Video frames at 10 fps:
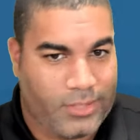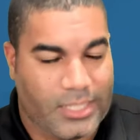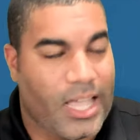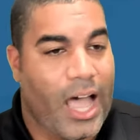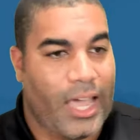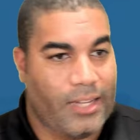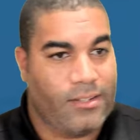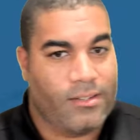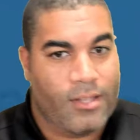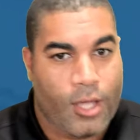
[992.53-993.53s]

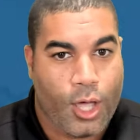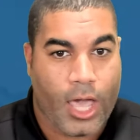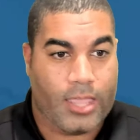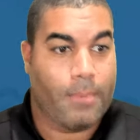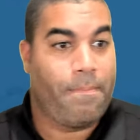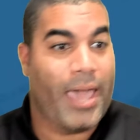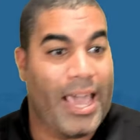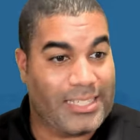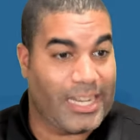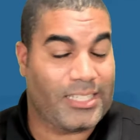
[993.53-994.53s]
design, and then
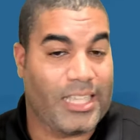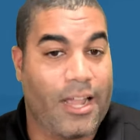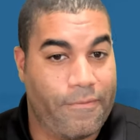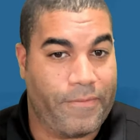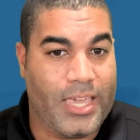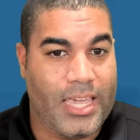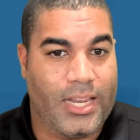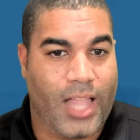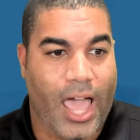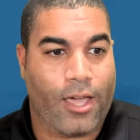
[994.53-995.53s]
pasted it to their
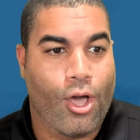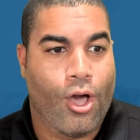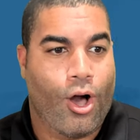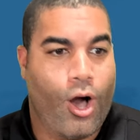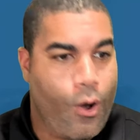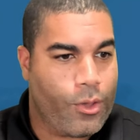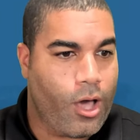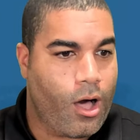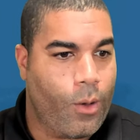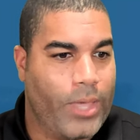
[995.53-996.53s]
feed like, oh,
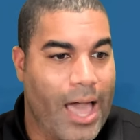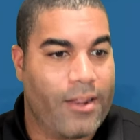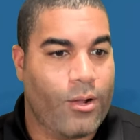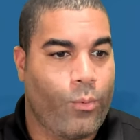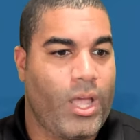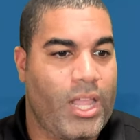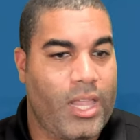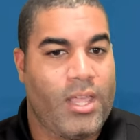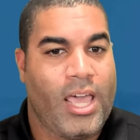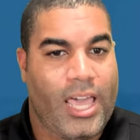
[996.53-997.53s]
y'all, we out here
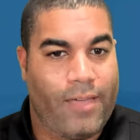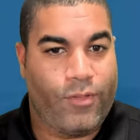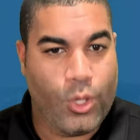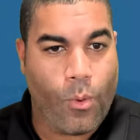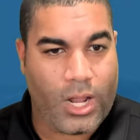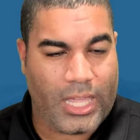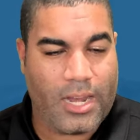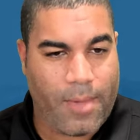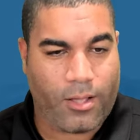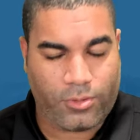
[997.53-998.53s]
winning. If you want to get
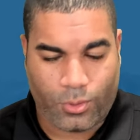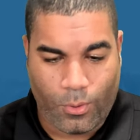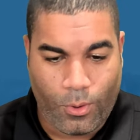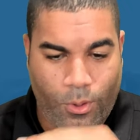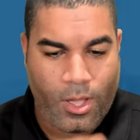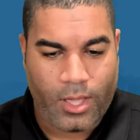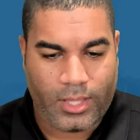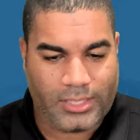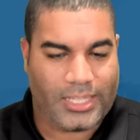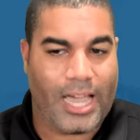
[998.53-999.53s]
into medical school,
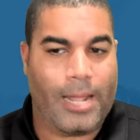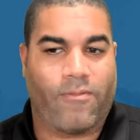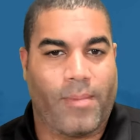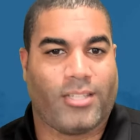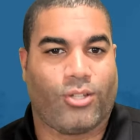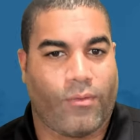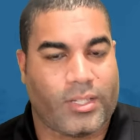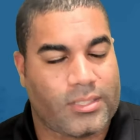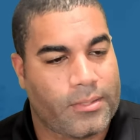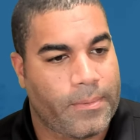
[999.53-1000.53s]
then sign up for my
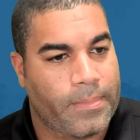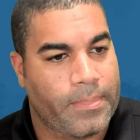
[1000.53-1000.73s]
service.